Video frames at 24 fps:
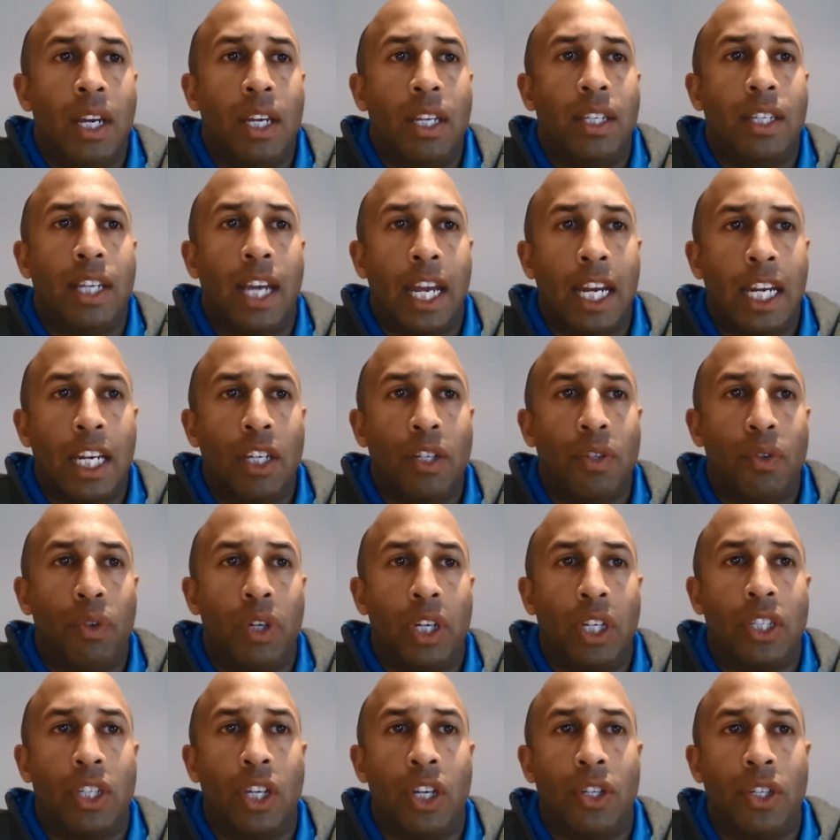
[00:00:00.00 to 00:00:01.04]
Danish
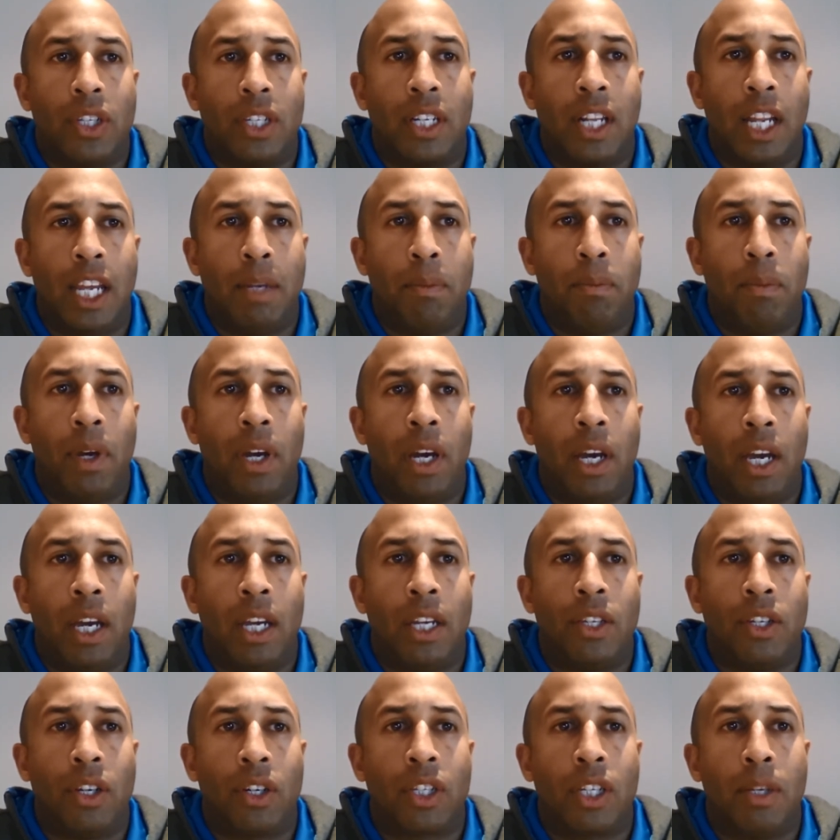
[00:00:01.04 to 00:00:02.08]
researchers led by
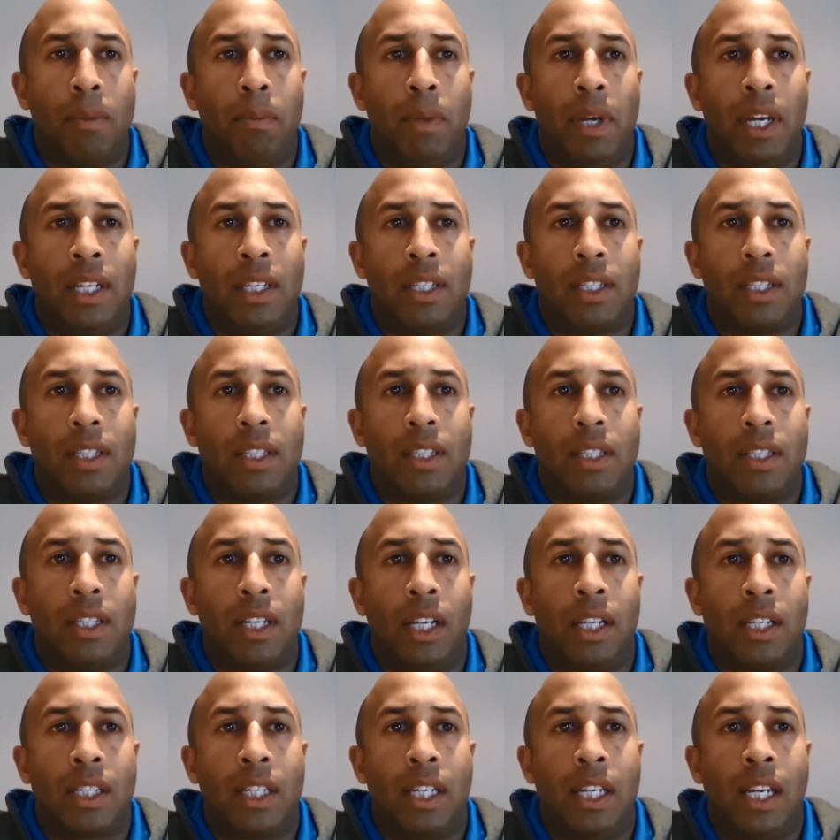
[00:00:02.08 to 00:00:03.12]
Dr. Bent
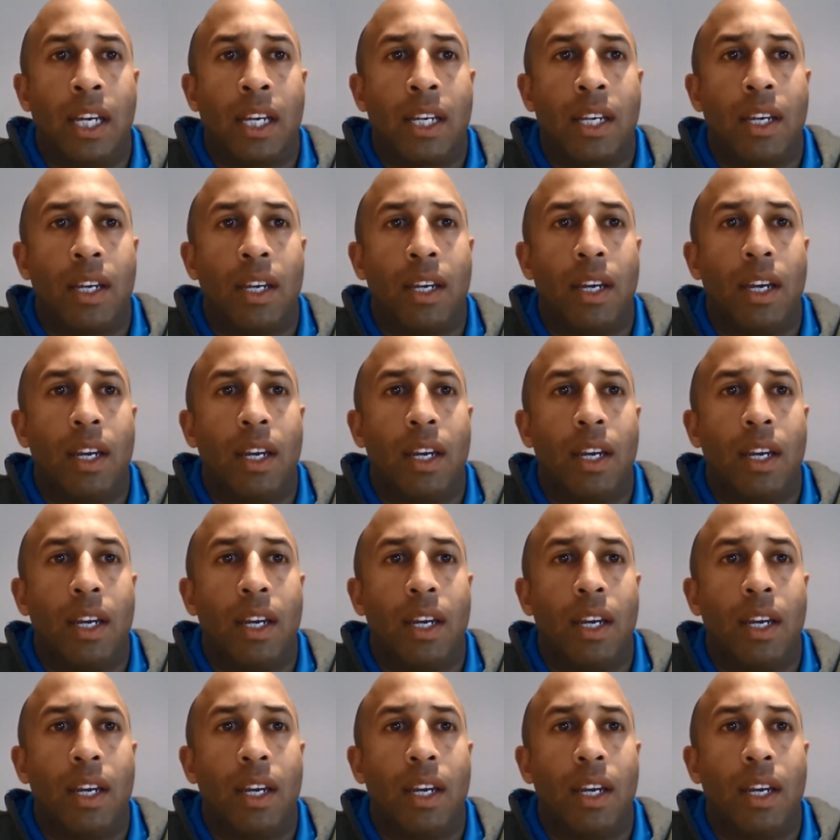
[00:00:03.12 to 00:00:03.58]
Stalknek,